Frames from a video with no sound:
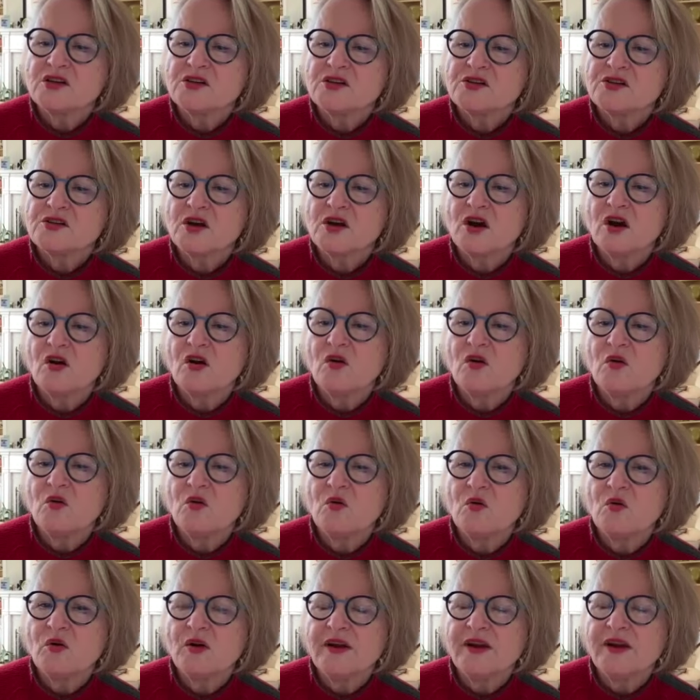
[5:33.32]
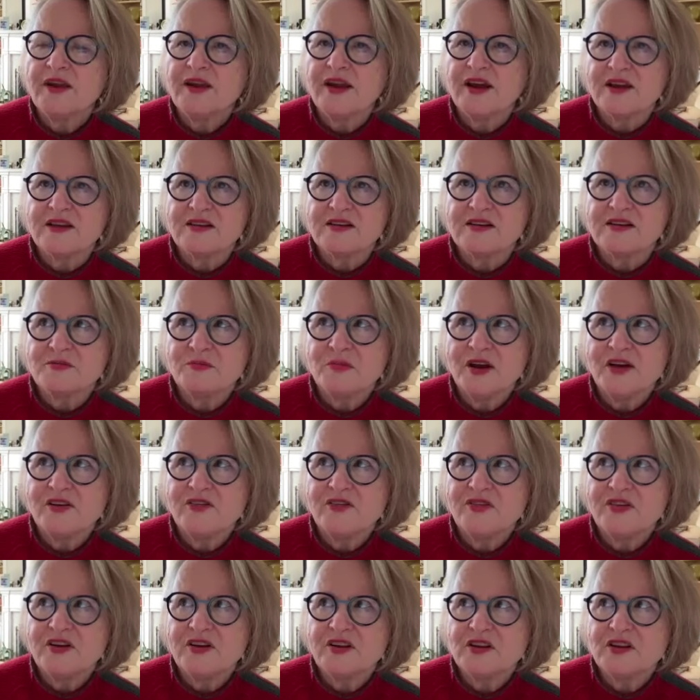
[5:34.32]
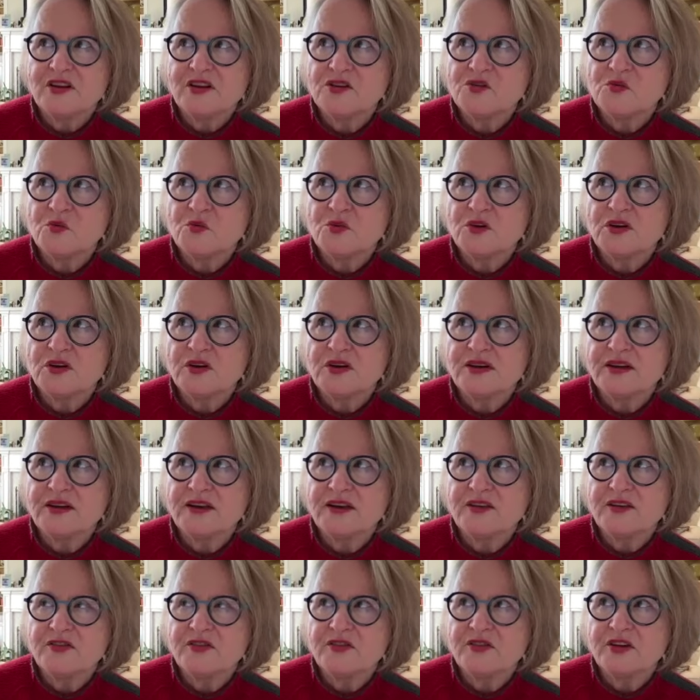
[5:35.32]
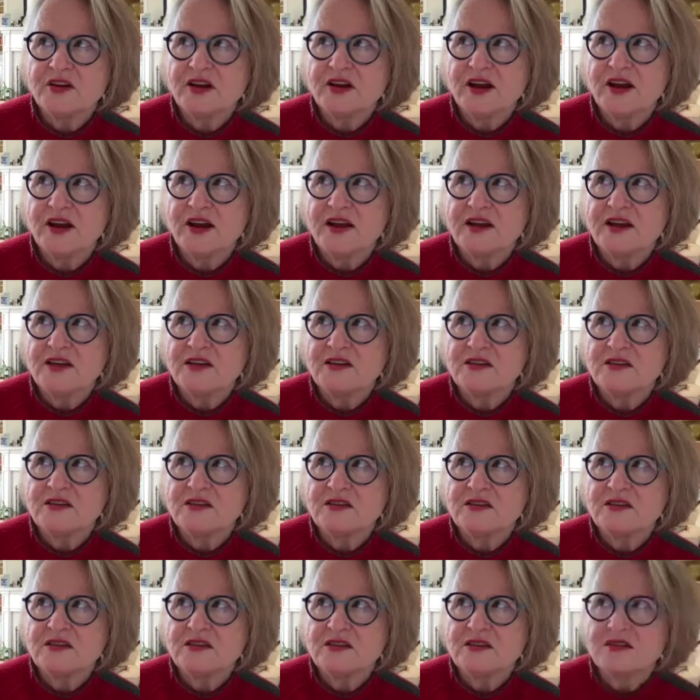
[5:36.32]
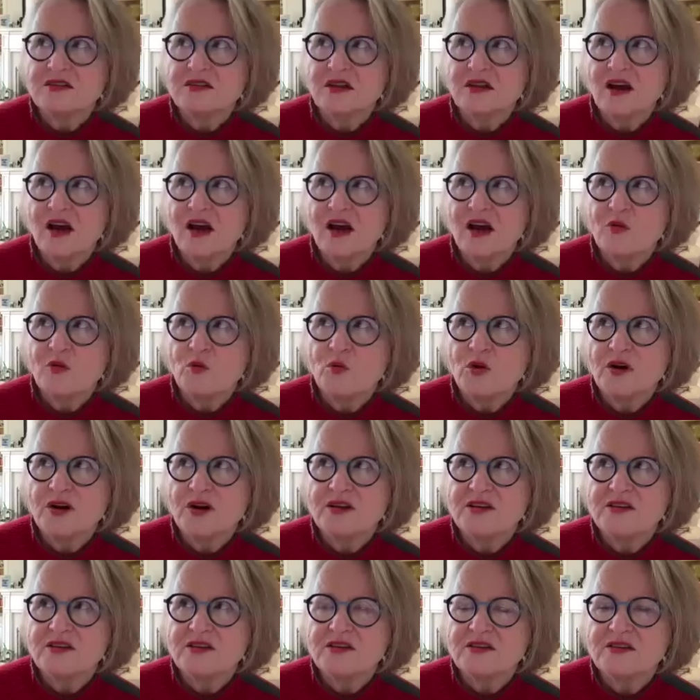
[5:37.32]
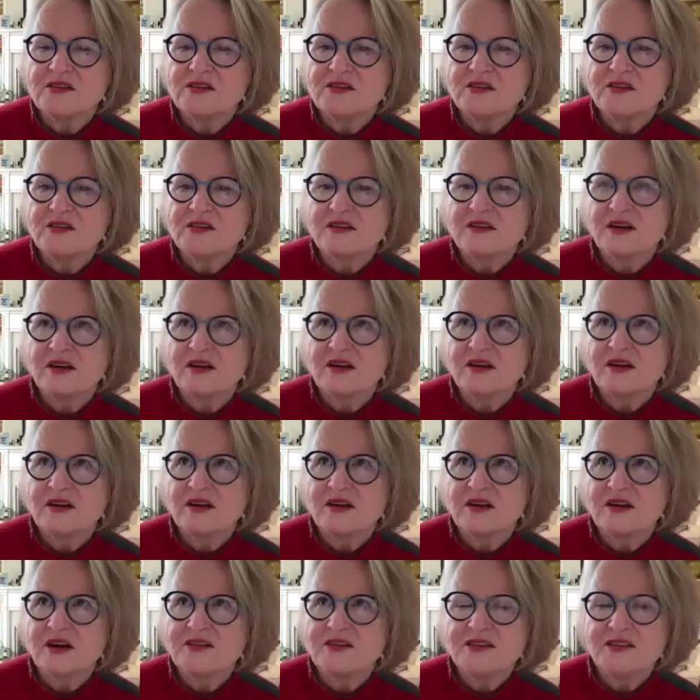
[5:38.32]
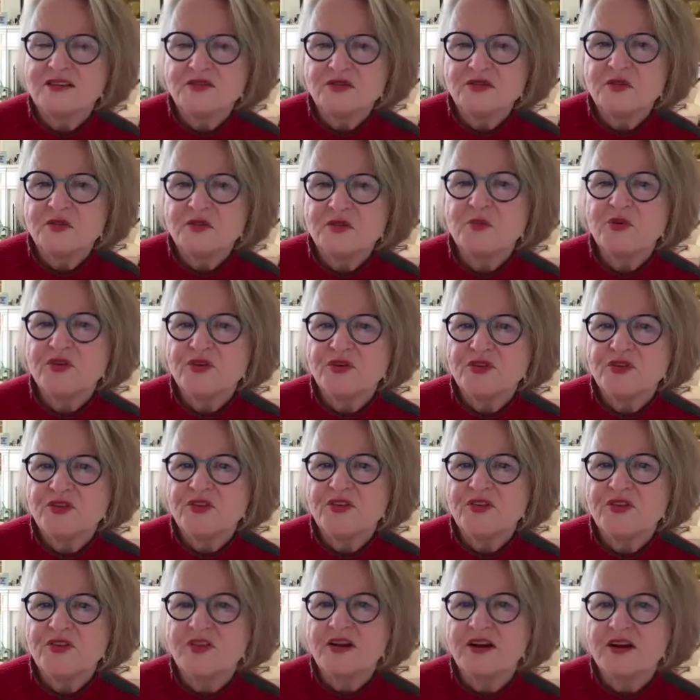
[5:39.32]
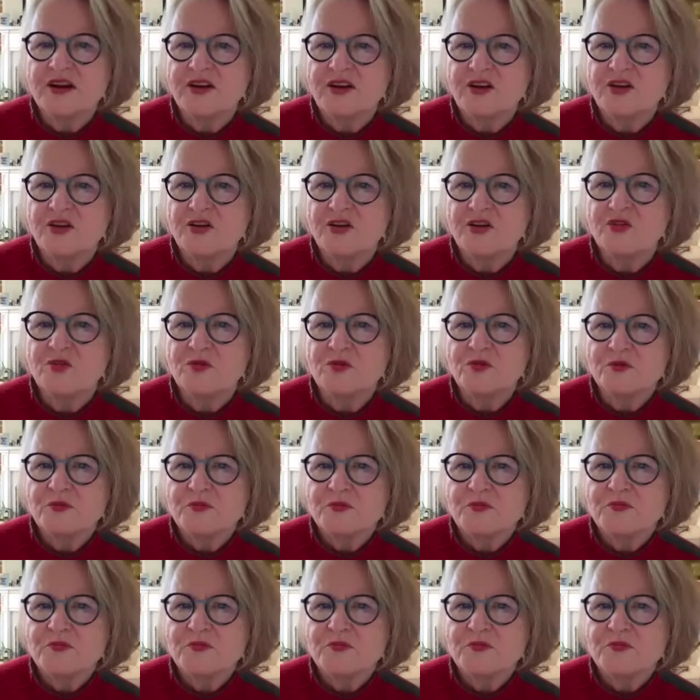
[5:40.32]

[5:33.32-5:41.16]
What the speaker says: So yes, my feelings were a gift, and I was a different person than I knew.